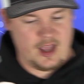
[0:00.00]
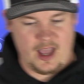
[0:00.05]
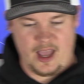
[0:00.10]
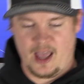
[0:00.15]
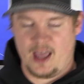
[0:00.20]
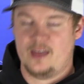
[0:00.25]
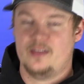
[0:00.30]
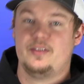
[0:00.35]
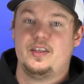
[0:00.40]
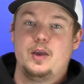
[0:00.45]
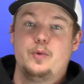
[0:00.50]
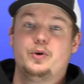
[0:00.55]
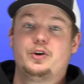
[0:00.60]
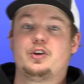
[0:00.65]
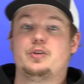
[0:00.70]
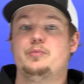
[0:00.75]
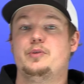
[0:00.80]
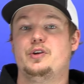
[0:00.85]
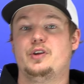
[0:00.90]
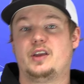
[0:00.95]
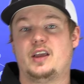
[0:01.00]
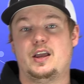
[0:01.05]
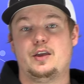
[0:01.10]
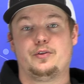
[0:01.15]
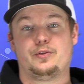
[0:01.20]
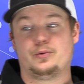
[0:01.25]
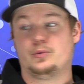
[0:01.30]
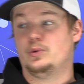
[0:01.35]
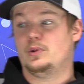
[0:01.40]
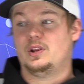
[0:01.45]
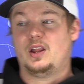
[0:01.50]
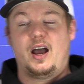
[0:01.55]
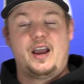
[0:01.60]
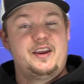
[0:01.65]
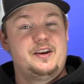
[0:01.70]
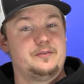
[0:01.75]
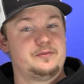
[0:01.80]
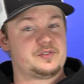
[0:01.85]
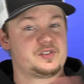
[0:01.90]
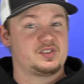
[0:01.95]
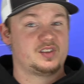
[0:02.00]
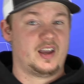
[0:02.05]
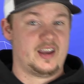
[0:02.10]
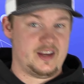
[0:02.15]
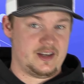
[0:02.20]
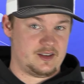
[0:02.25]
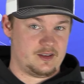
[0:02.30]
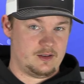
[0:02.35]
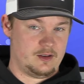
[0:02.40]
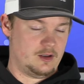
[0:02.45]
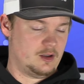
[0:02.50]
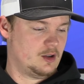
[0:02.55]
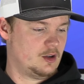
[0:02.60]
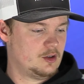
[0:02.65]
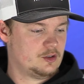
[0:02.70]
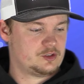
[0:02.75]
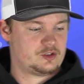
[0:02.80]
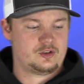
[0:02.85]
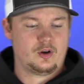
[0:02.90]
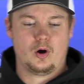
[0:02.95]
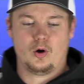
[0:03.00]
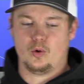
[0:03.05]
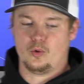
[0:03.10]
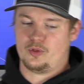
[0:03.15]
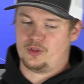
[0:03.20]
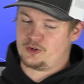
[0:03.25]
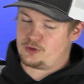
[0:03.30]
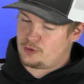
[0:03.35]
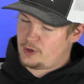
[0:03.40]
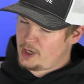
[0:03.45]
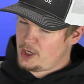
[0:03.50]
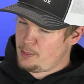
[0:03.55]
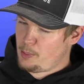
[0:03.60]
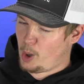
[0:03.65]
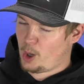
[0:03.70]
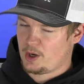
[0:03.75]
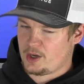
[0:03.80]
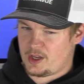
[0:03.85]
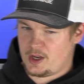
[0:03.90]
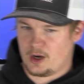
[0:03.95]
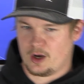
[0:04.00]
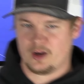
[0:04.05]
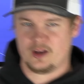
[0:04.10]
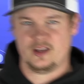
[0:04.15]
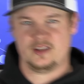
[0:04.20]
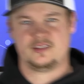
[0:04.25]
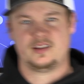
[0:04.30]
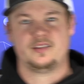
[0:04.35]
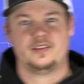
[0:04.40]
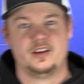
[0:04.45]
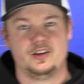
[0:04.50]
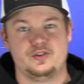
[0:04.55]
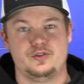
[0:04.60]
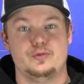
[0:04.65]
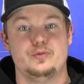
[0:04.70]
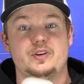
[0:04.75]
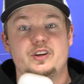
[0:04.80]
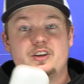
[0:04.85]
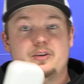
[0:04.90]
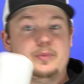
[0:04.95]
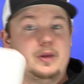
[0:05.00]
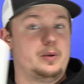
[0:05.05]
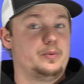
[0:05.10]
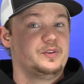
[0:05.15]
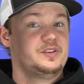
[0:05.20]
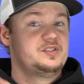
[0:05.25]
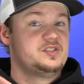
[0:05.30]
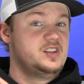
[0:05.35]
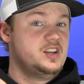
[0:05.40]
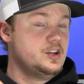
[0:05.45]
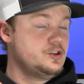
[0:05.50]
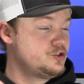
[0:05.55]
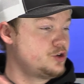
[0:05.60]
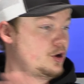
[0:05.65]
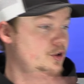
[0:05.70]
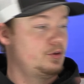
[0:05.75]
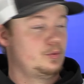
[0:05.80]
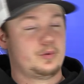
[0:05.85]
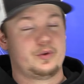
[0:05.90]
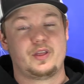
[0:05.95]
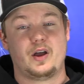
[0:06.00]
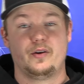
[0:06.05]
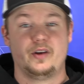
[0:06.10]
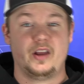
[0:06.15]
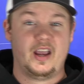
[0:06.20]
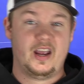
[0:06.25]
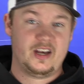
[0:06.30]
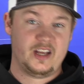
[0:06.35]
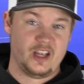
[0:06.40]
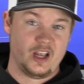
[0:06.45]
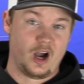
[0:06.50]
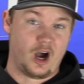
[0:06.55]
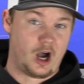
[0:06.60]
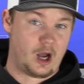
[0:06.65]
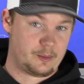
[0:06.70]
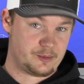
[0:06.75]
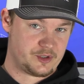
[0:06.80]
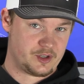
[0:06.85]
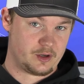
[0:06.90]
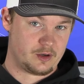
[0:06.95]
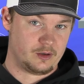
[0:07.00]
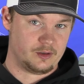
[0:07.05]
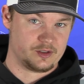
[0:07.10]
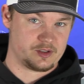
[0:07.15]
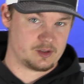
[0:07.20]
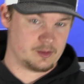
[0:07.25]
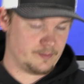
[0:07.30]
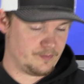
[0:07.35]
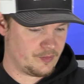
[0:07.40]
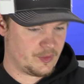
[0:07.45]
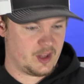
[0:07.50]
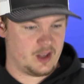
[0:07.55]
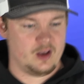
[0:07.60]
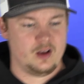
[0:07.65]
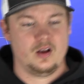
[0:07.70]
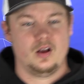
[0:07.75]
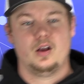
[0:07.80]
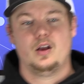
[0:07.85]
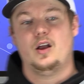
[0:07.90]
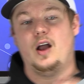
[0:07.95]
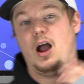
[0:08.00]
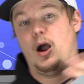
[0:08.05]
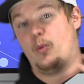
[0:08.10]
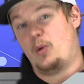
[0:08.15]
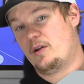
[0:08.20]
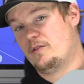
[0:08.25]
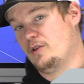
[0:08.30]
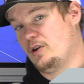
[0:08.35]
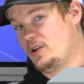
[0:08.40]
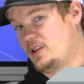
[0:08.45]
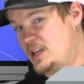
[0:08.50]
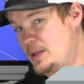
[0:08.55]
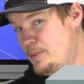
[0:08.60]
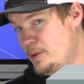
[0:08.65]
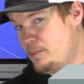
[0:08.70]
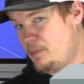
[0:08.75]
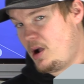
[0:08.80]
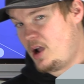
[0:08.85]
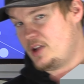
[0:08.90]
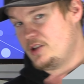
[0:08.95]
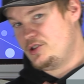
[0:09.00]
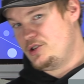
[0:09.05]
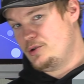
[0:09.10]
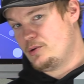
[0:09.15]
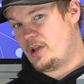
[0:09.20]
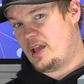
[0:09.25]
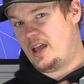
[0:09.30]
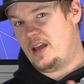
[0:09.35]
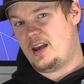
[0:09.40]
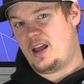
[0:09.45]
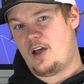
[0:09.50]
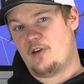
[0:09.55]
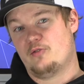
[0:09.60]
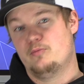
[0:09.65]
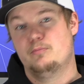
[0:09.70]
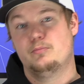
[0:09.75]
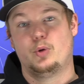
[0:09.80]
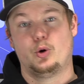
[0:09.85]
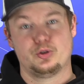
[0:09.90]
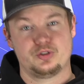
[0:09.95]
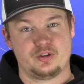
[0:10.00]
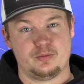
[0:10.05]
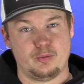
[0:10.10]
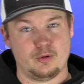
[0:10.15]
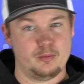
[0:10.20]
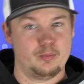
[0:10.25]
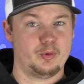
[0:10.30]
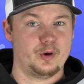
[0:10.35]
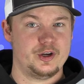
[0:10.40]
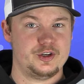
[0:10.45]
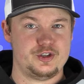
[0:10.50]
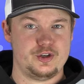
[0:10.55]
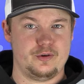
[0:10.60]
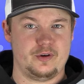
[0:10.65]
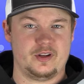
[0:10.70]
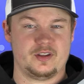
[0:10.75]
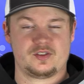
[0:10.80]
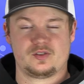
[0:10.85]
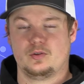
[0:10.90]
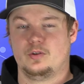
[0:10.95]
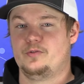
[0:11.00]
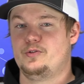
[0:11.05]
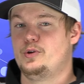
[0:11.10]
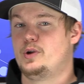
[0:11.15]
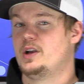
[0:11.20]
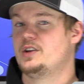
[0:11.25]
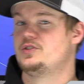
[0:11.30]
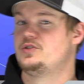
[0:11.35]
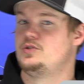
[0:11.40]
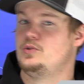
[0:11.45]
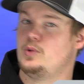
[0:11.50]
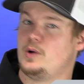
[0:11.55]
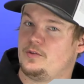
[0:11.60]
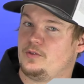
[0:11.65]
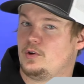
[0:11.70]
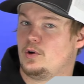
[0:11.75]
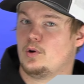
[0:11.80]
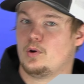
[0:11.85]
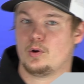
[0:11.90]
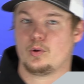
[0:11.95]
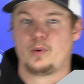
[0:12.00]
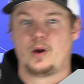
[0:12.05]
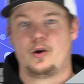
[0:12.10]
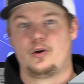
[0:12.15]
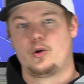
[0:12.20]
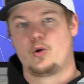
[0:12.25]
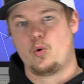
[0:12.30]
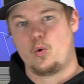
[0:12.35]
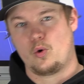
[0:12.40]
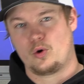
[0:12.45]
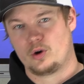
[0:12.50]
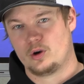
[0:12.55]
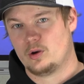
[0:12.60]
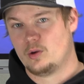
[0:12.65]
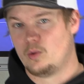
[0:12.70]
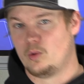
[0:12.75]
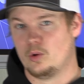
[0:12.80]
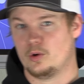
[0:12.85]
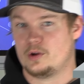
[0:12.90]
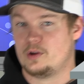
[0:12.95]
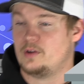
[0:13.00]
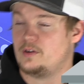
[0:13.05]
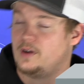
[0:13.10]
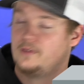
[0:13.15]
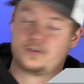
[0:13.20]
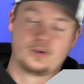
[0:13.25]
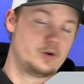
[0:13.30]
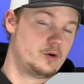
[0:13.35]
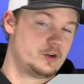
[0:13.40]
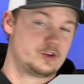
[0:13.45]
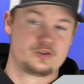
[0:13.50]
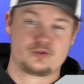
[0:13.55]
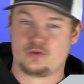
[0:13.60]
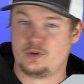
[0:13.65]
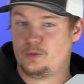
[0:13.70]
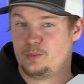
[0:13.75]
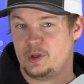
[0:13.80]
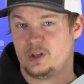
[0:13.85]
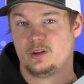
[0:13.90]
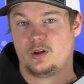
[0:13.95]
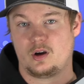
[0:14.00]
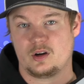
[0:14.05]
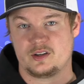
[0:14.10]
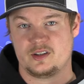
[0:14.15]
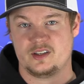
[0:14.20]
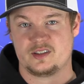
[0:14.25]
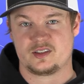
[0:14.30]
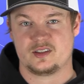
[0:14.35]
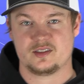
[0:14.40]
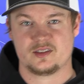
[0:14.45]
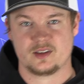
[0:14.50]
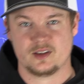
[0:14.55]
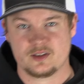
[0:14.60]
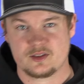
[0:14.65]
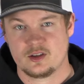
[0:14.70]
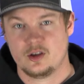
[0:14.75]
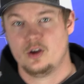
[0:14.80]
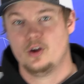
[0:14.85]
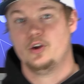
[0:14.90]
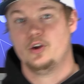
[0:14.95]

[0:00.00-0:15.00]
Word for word: and they would communicate through line of sight. So the tricky part here is that they do need to be able to see each other without any obstacles. However, keep in mind you can have multiple bridge units, so if you guys do have to go around a corner or you have to go extremely long distances,